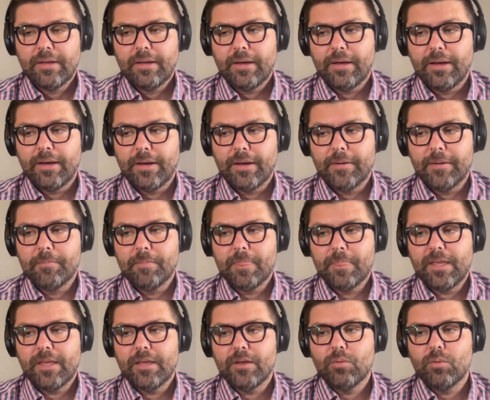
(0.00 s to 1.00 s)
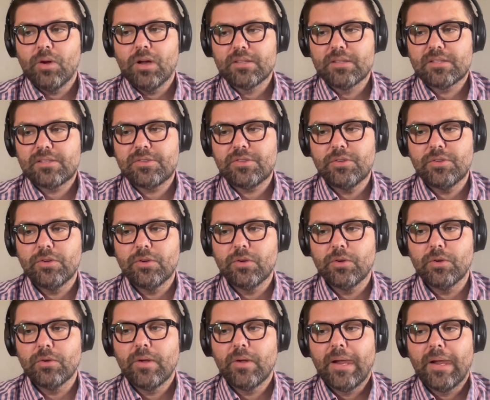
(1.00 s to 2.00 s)
It was
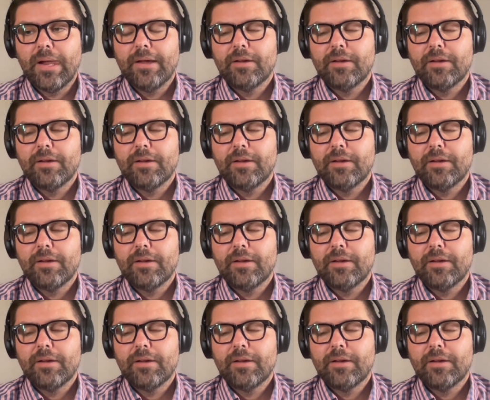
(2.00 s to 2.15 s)
to